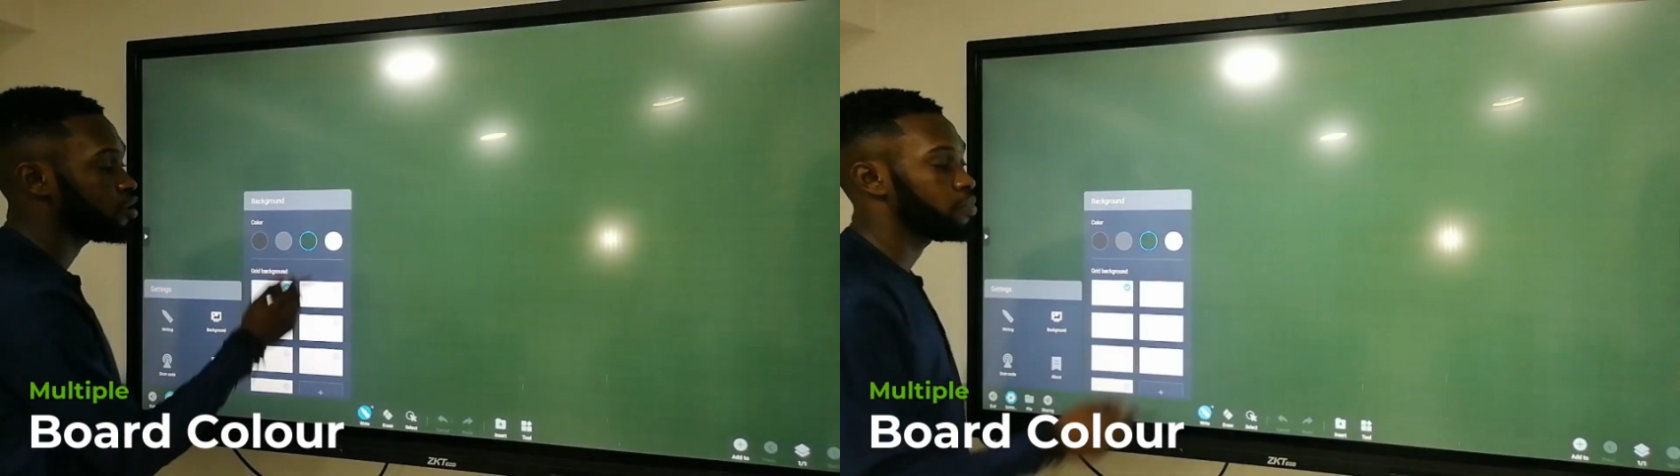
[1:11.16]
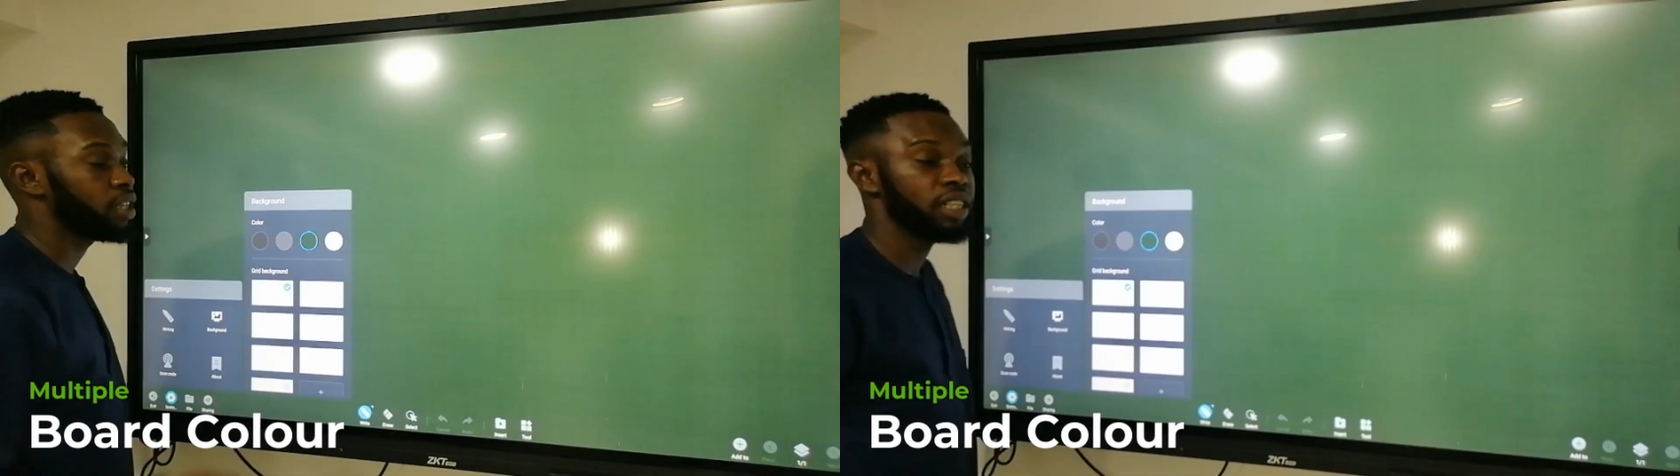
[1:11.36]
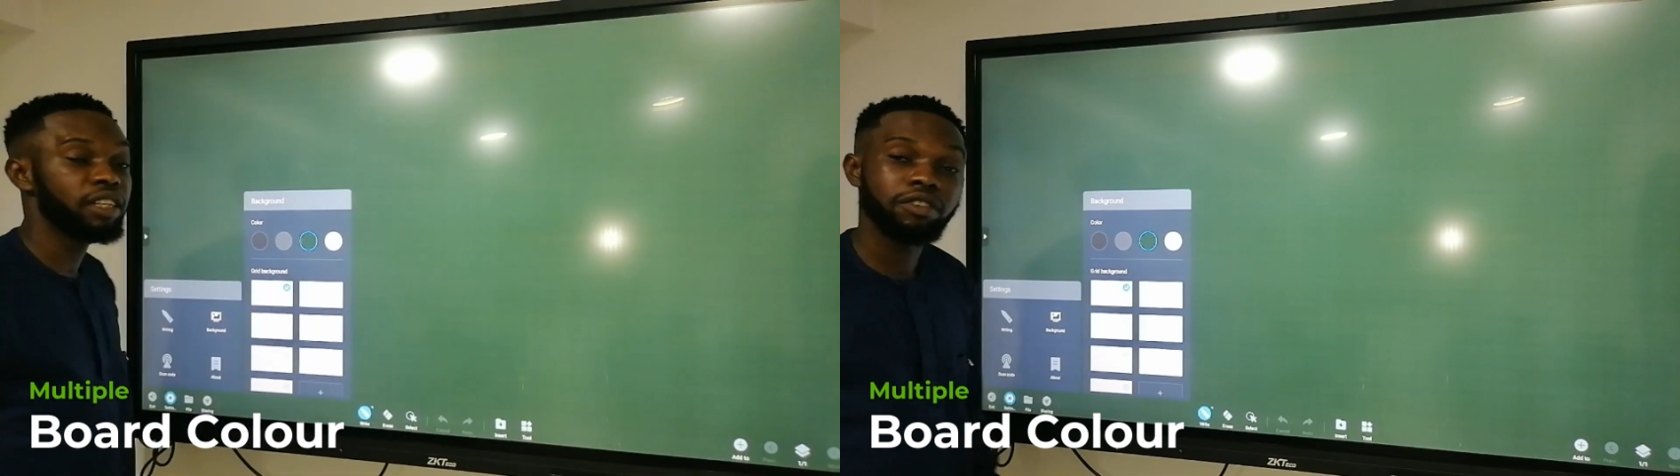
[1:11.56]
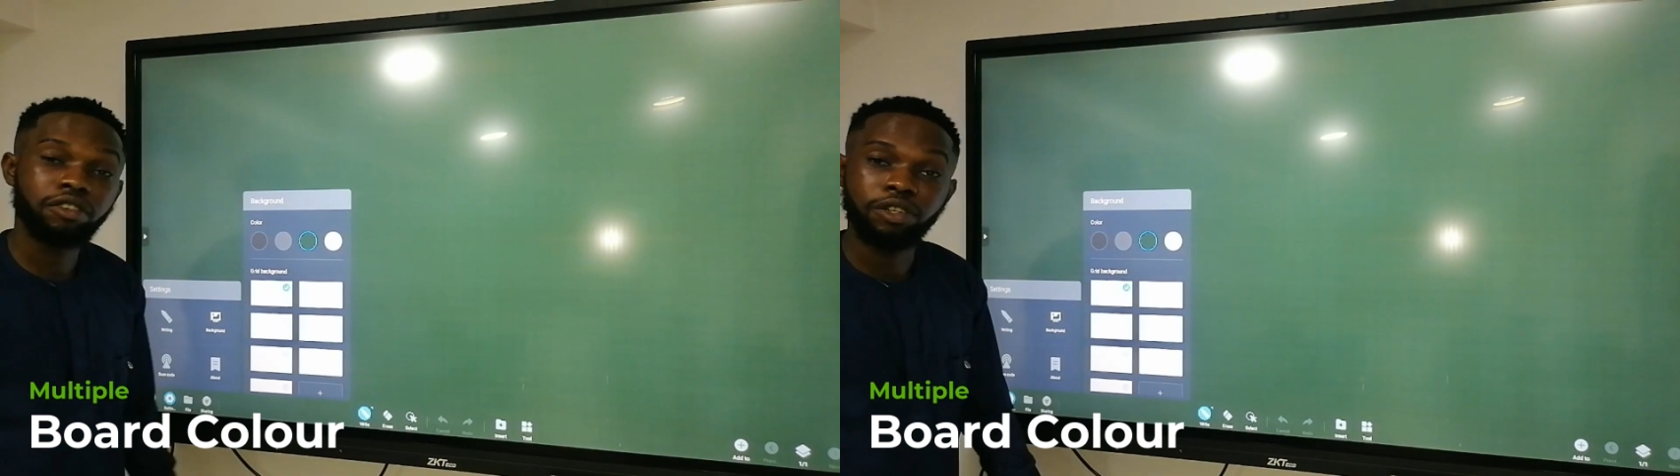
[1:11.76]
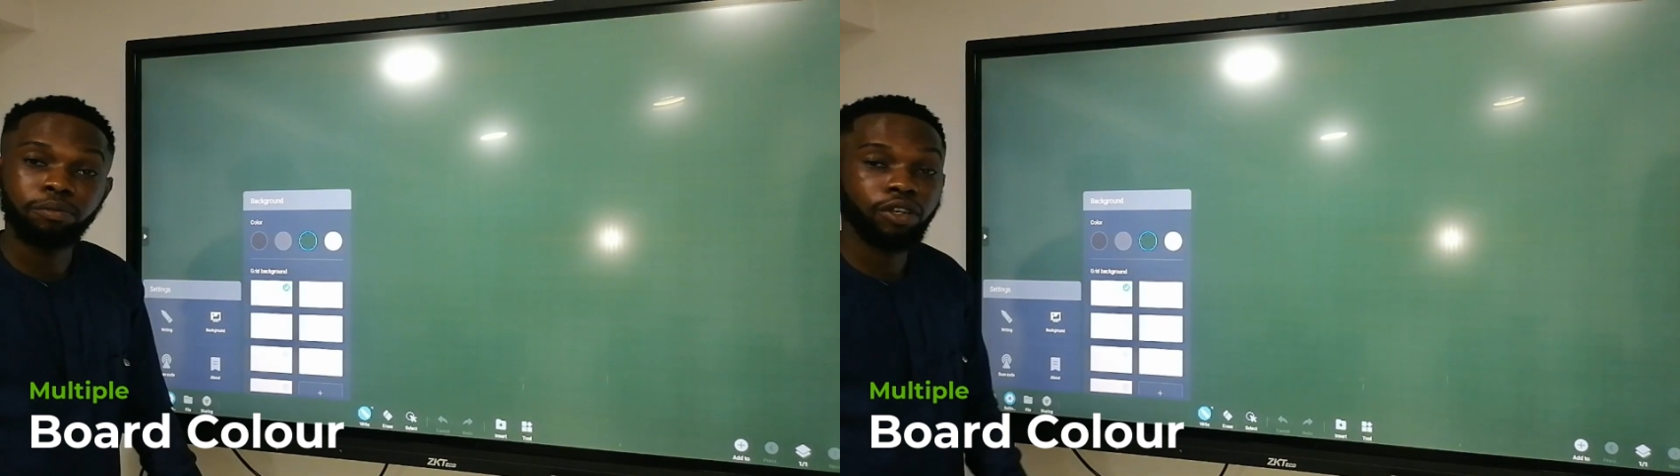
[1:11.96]
it to be a
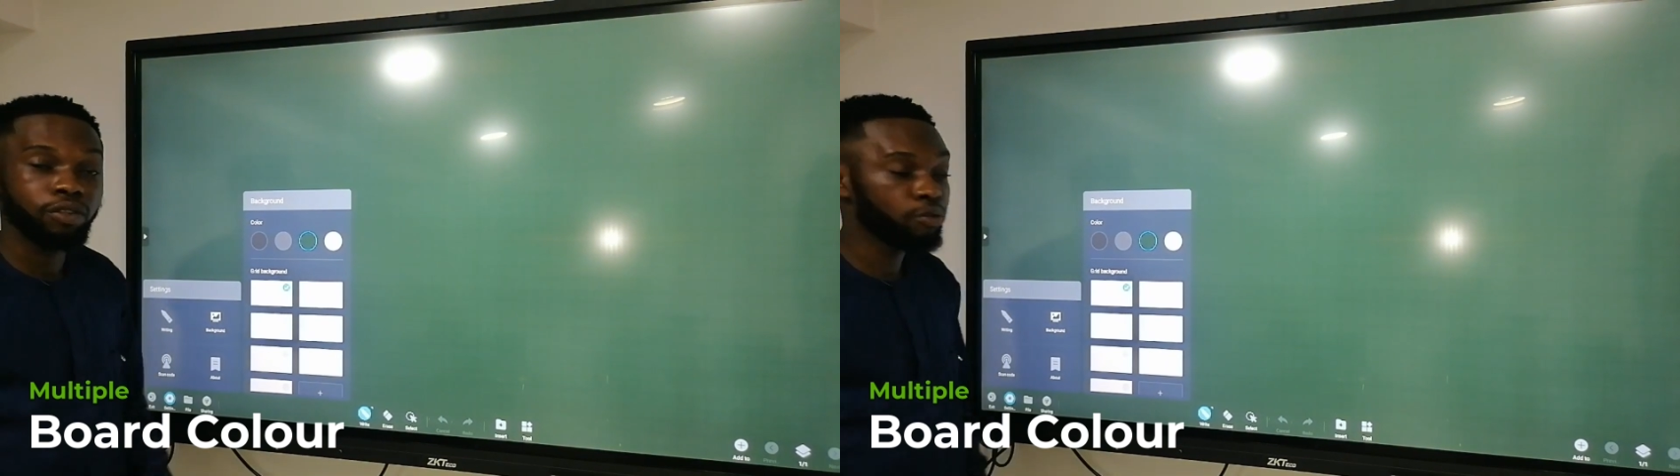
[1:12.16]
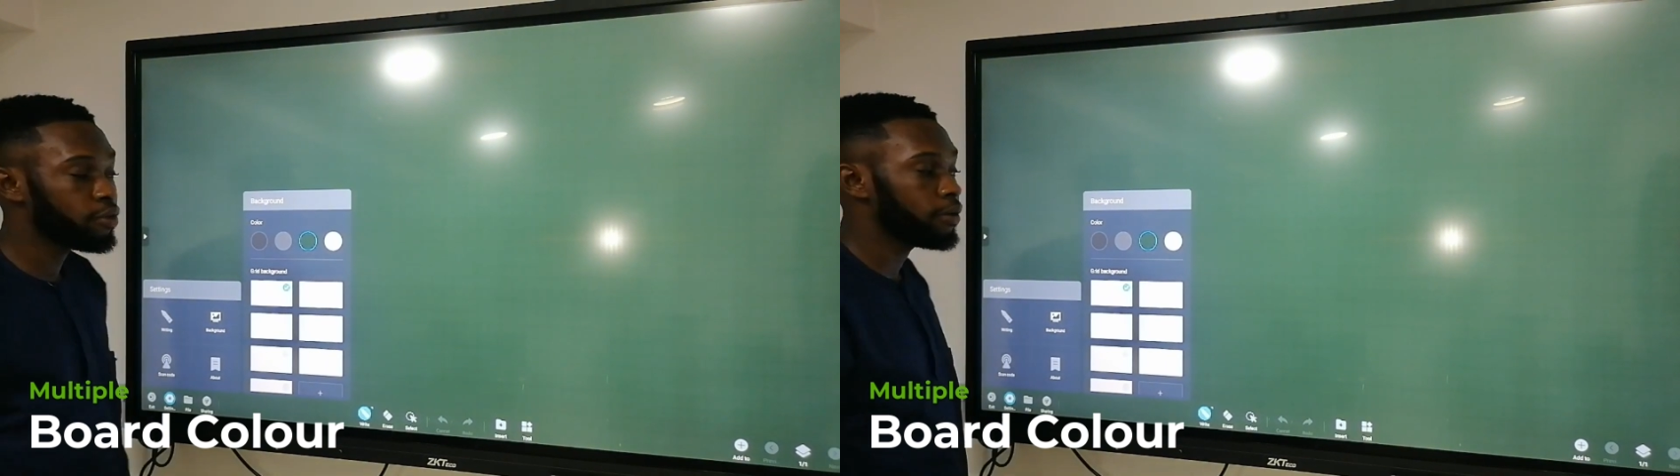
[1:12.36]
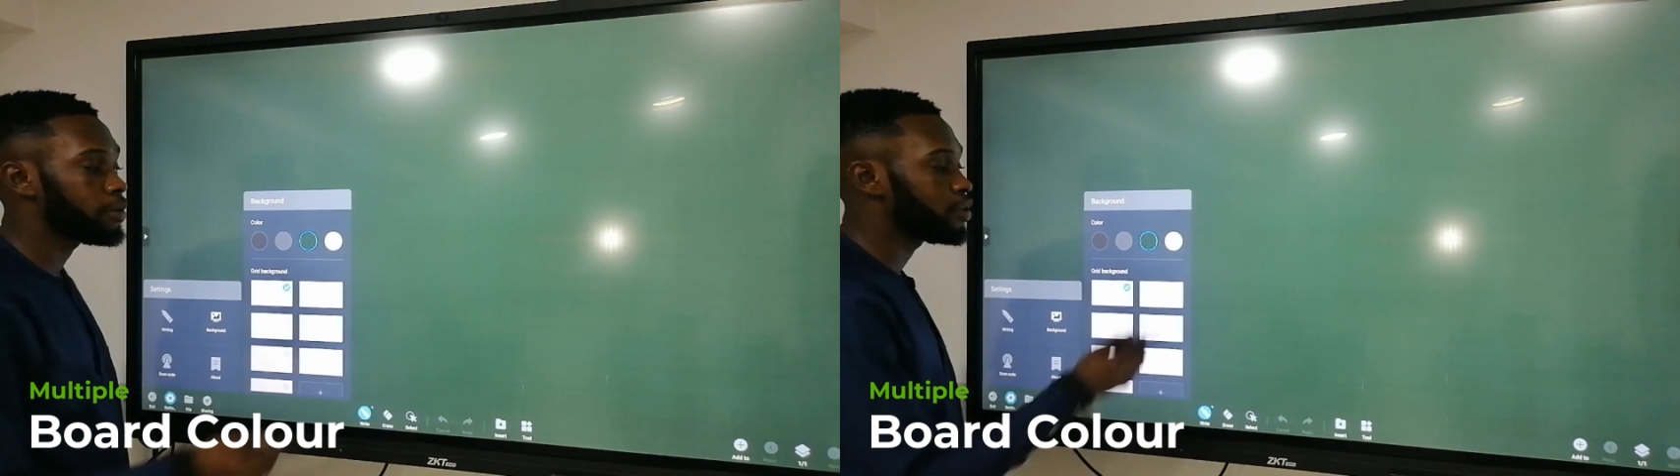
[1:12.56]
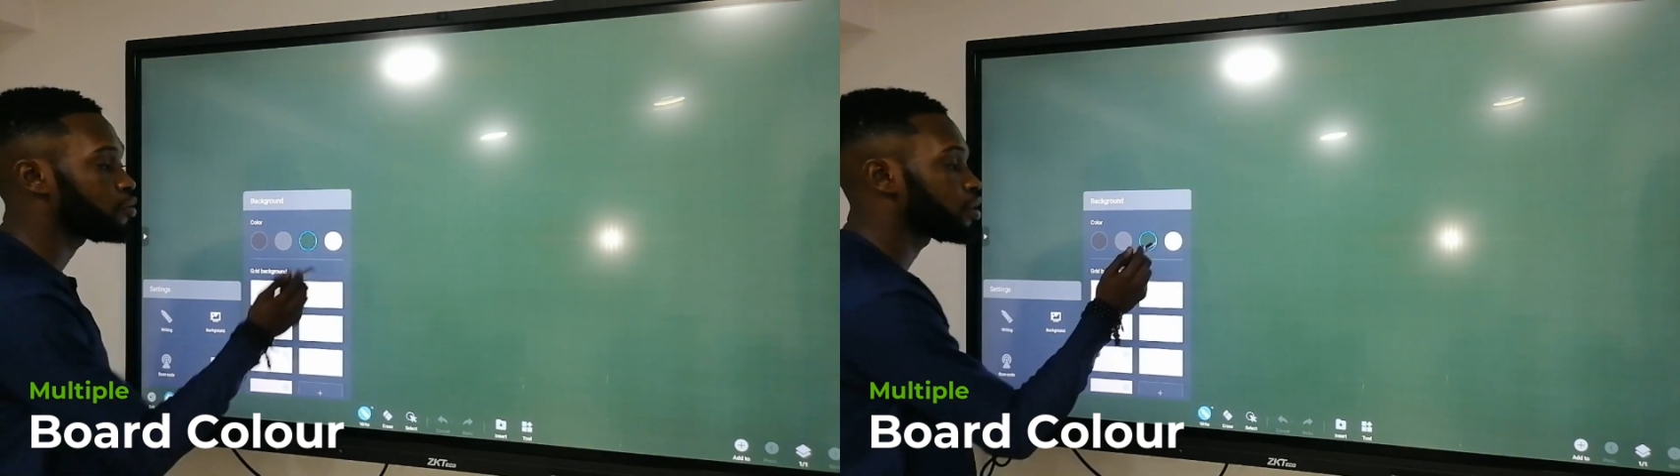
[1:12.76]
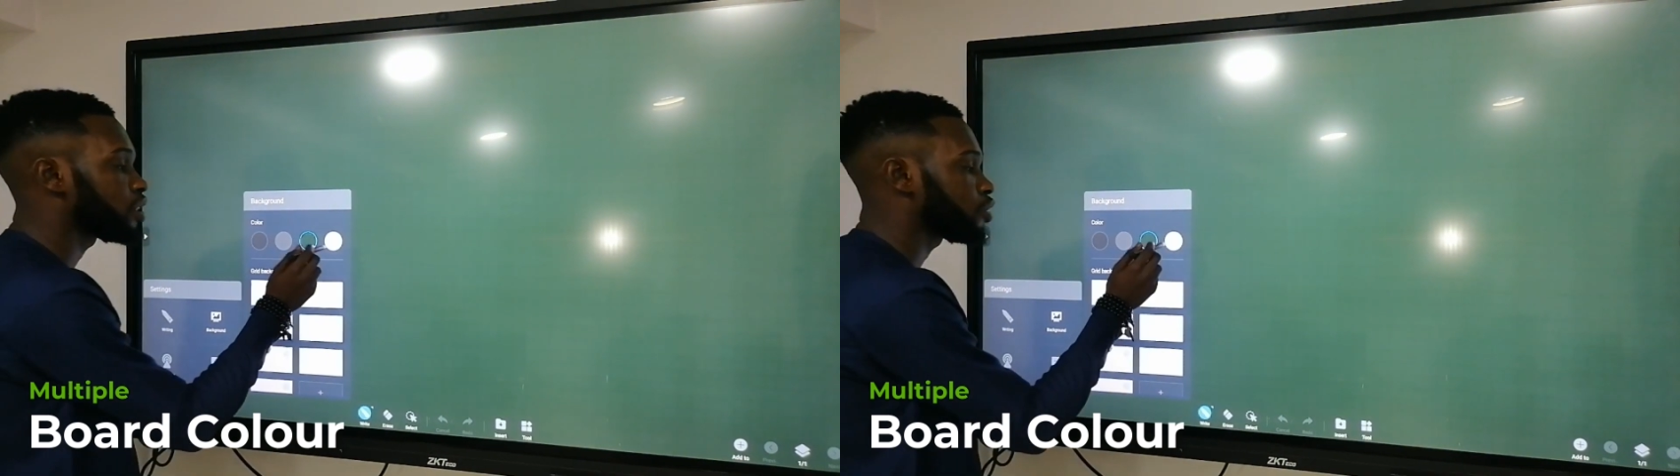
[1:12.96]
navy green board, no problem.
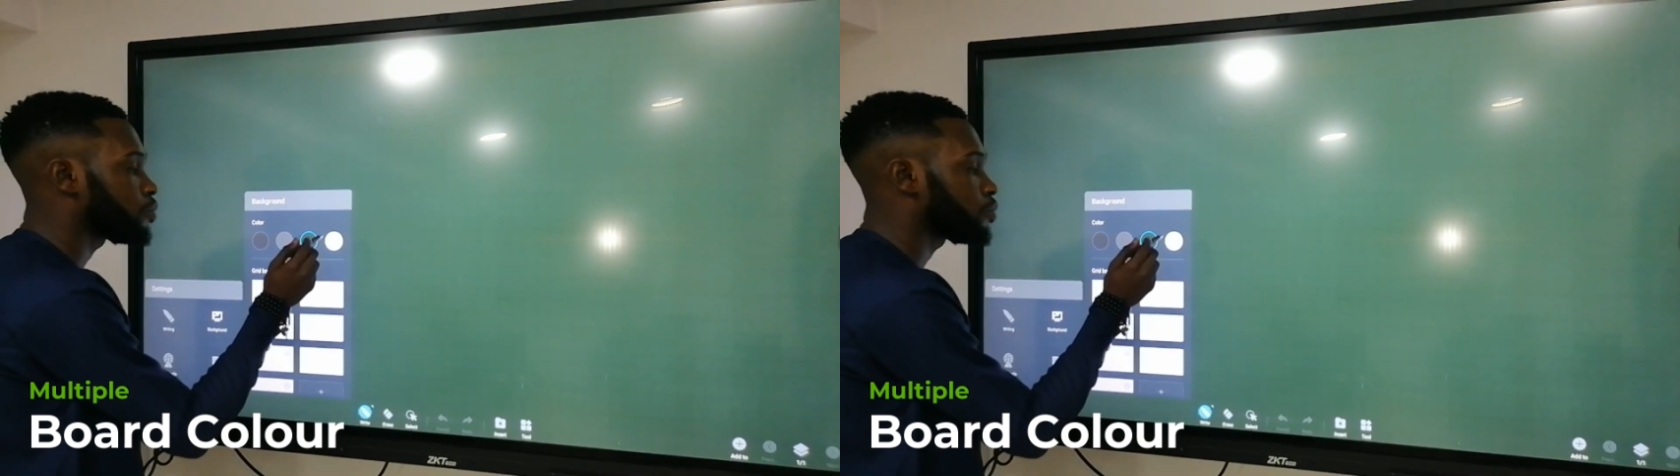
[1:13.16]
You want